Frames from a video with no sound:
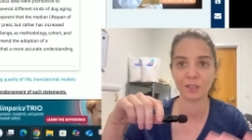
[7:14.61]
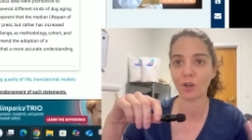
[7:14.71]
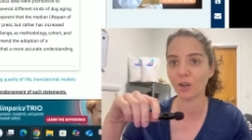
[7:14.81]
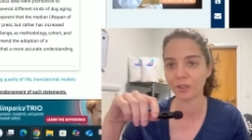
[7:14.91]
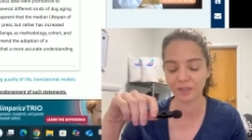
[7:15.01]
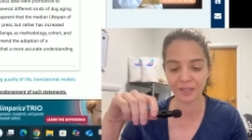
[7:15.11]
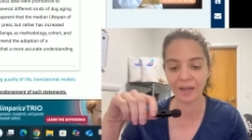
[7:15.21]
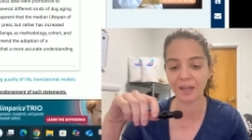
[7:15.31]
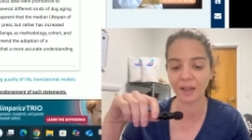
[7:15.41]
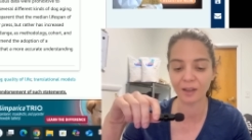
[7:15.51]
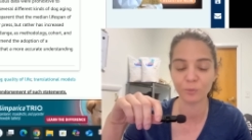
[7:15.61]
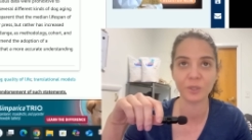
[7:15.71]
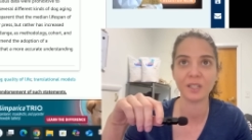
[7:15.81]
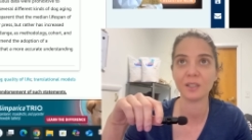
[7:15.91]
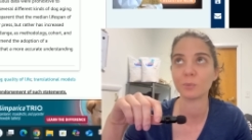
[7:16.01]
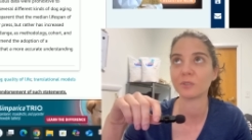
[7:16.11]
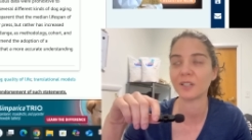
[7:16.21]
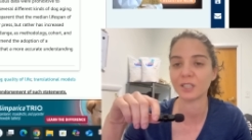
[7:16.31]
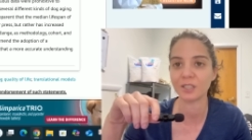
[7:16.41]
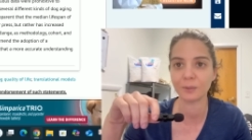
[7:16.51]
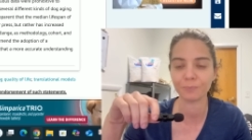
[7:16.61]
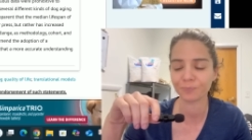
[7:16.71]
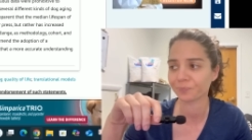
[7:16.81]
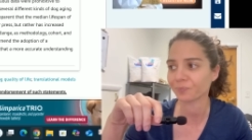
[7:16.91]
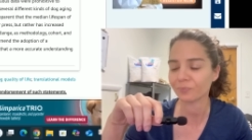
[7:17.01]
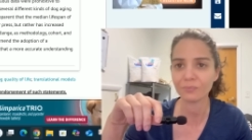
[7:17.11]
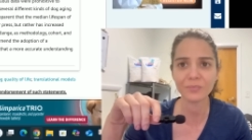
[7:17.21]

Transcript: then longer than that. I've been in the profession